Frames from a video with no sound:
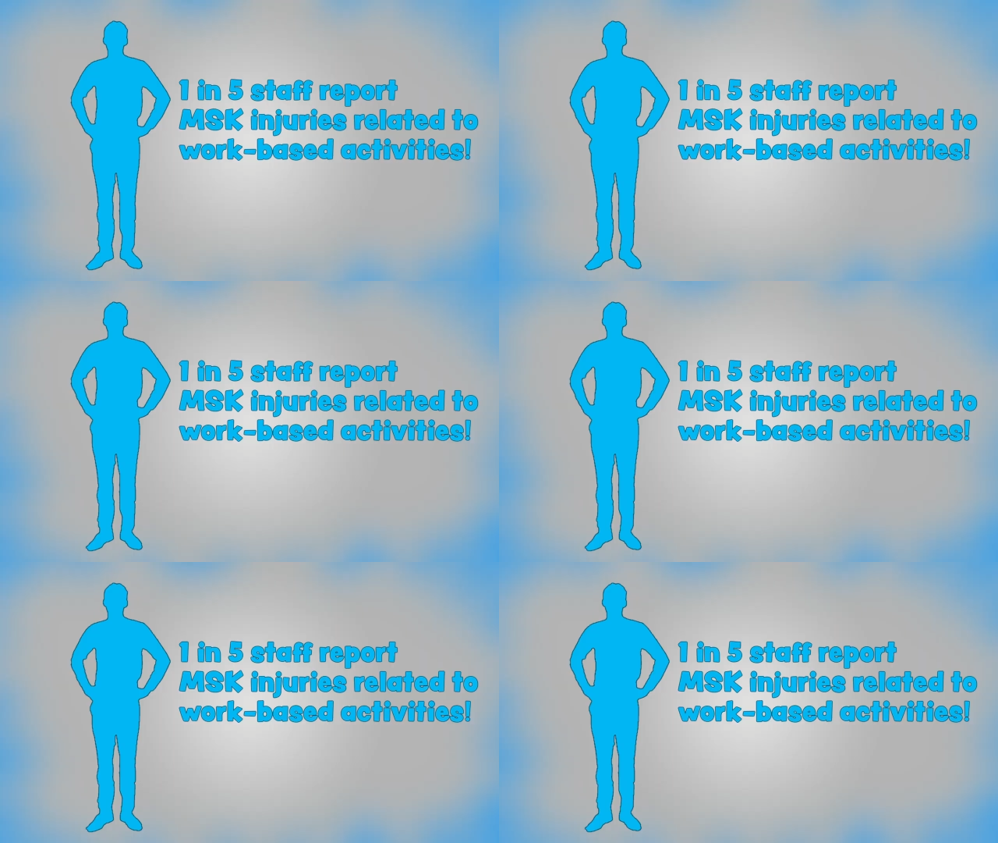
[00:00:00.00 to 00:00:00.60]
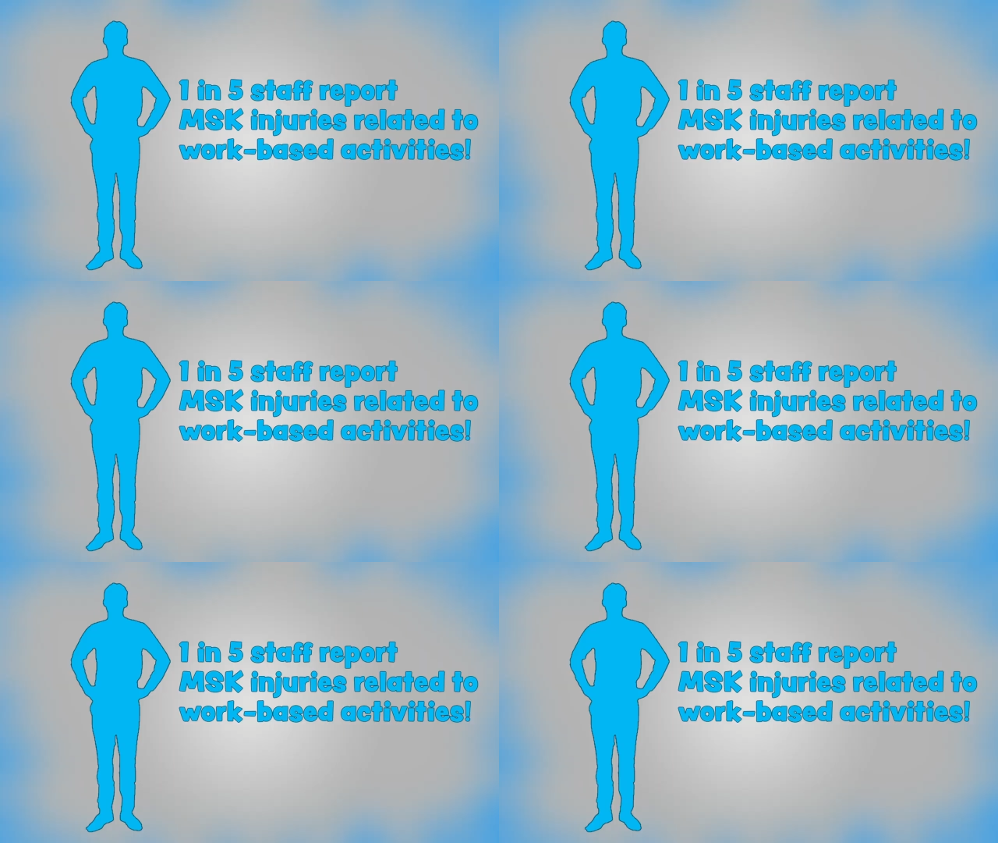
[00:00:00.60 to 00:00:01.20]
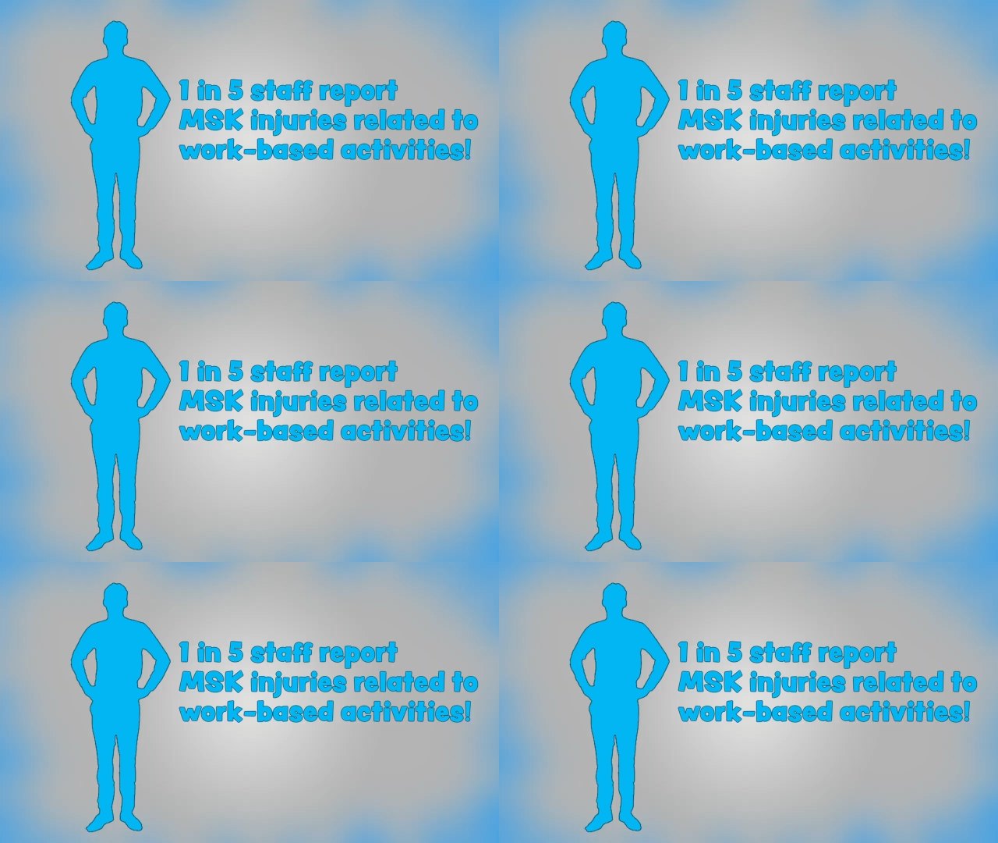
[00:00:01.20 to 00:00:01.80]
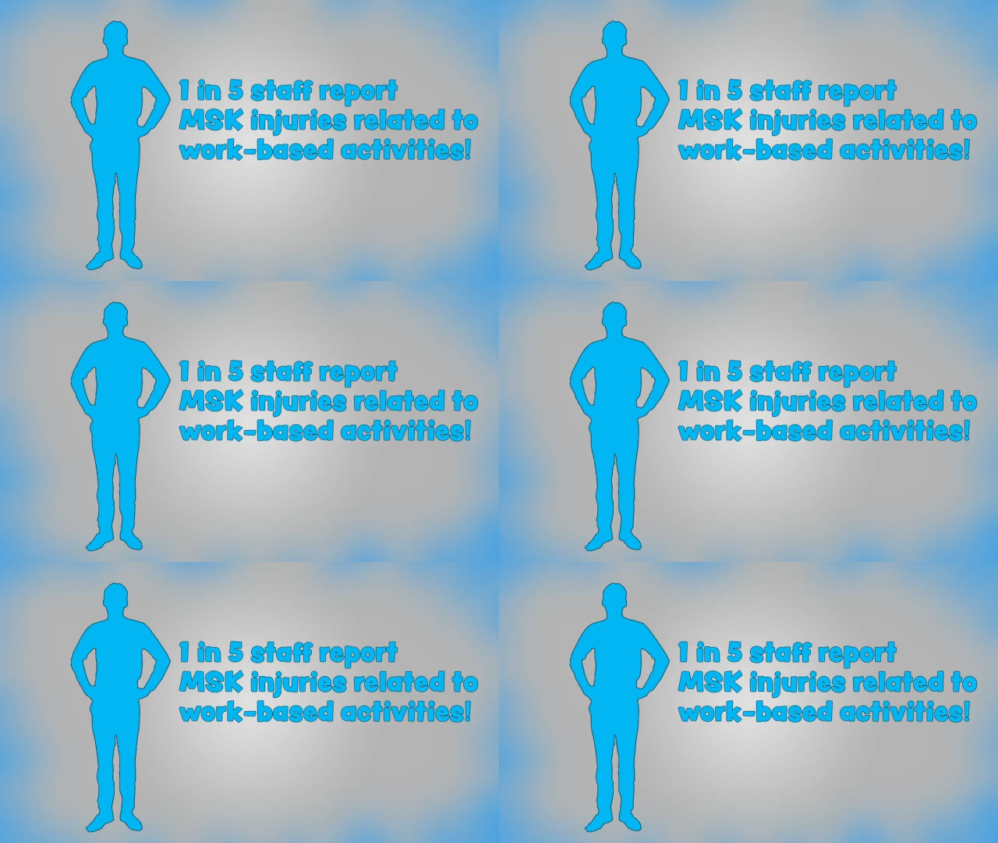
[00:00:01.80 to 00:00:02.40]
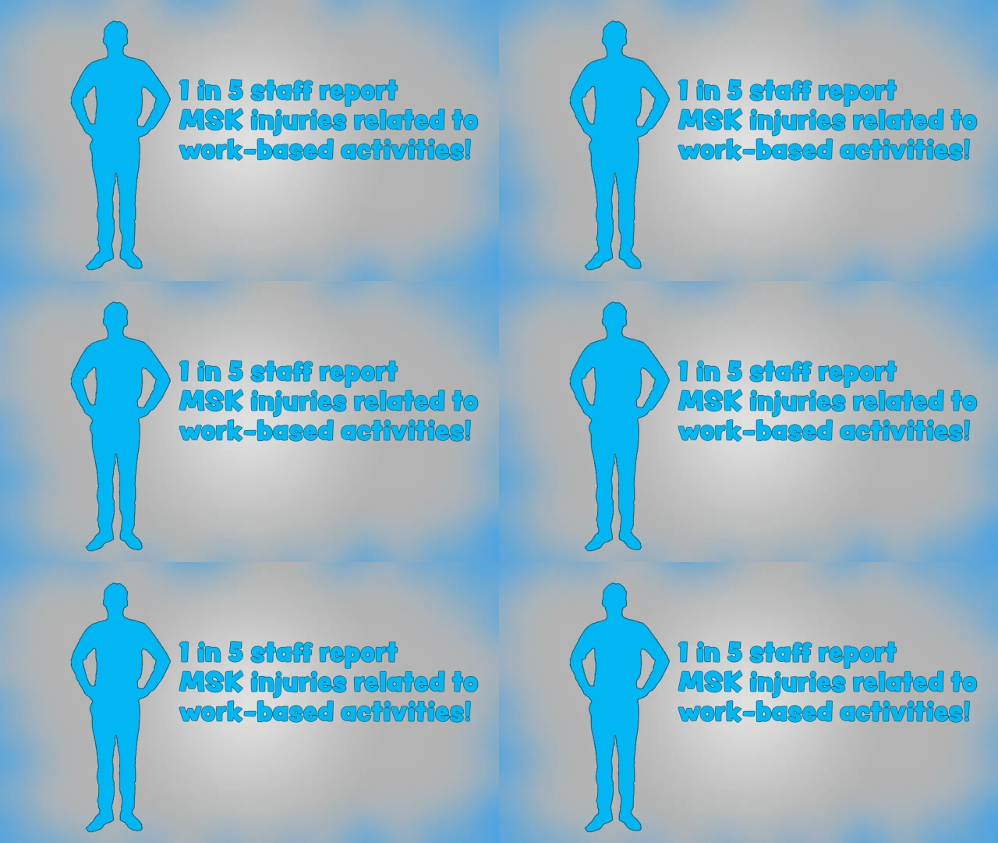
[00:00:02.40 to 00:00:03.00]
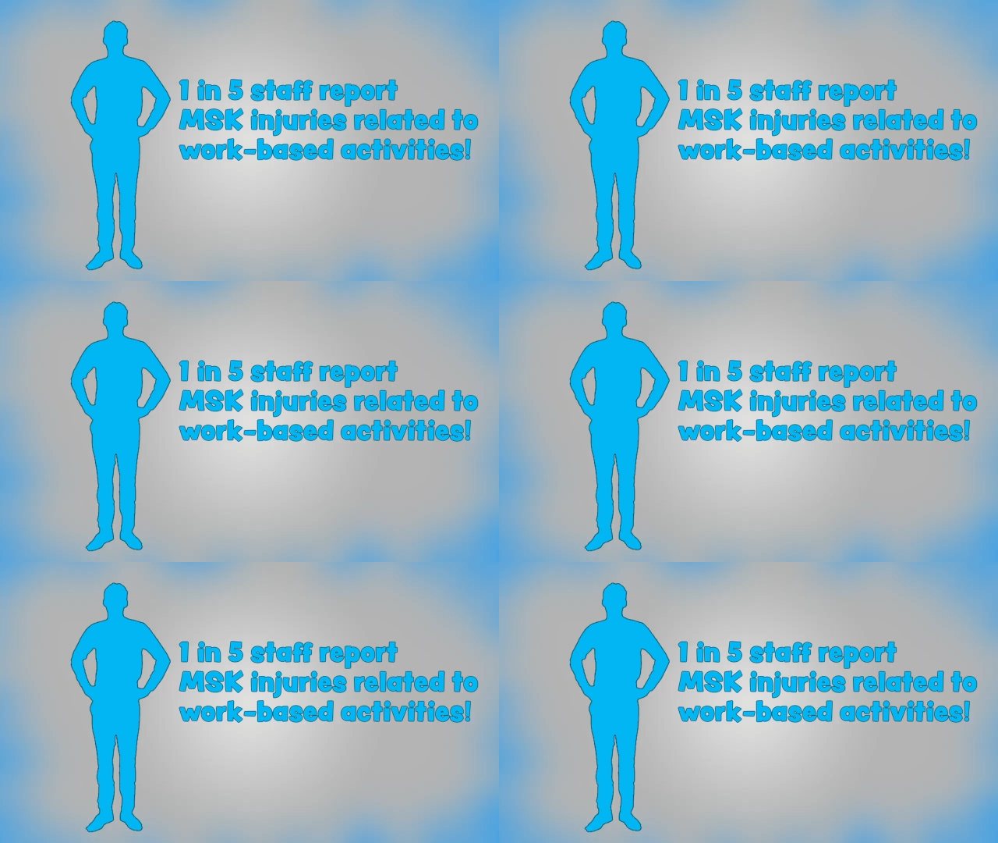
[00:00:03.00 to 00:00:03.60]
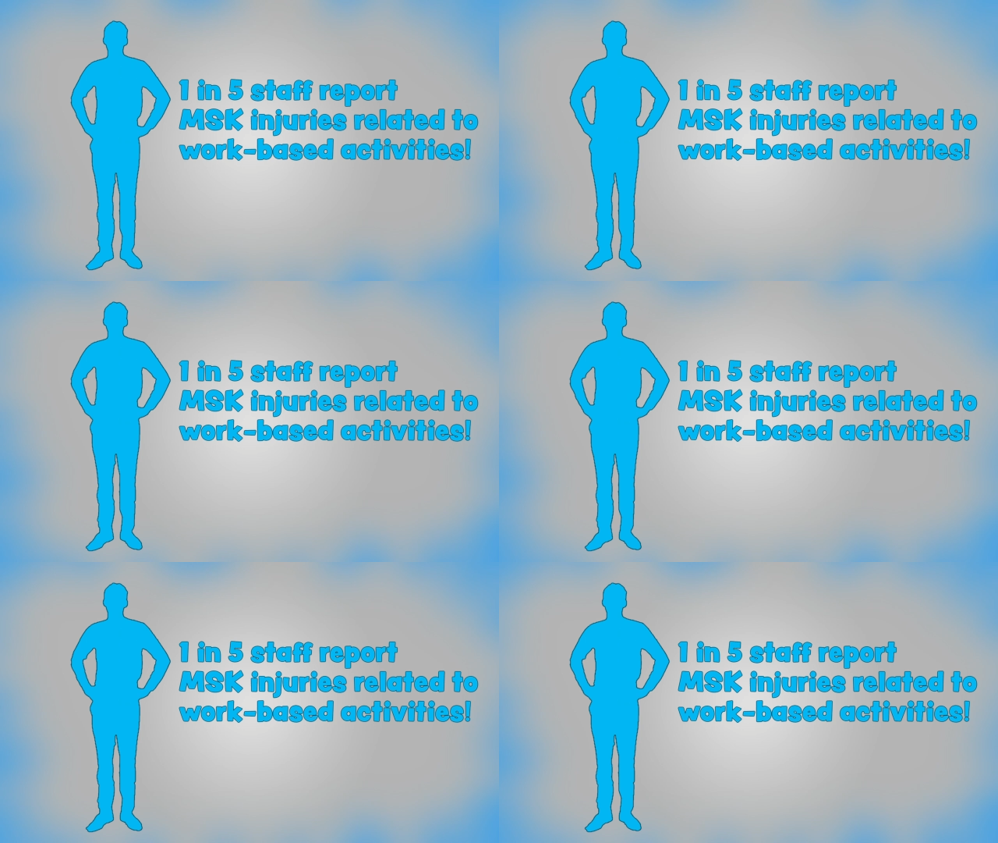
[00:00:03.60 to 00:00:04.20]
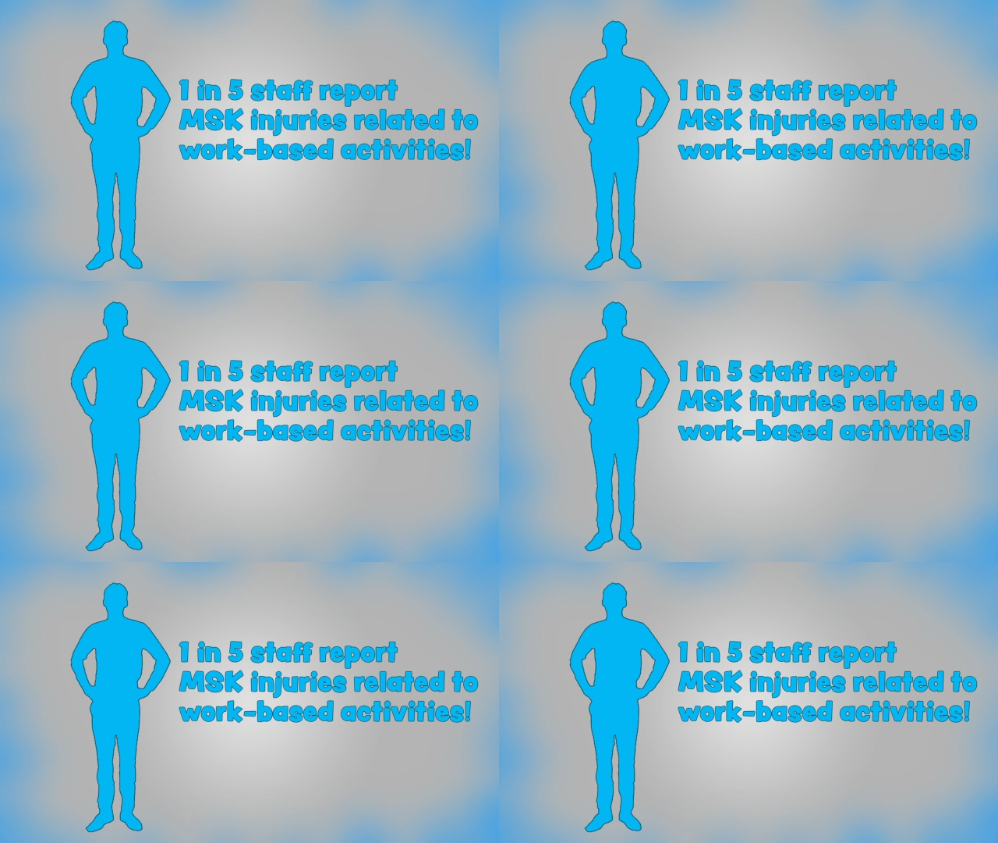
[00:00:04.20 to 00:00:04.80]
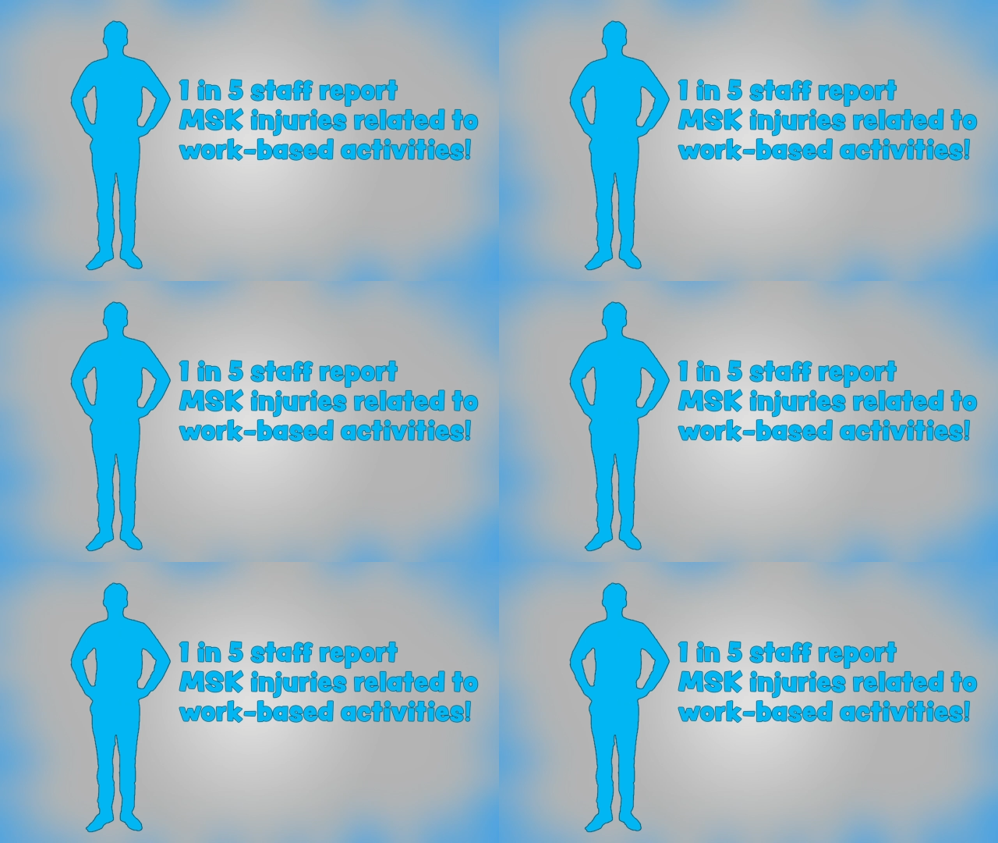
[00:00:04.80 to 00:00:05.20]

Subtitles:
No face is visible, so there are no lips to read.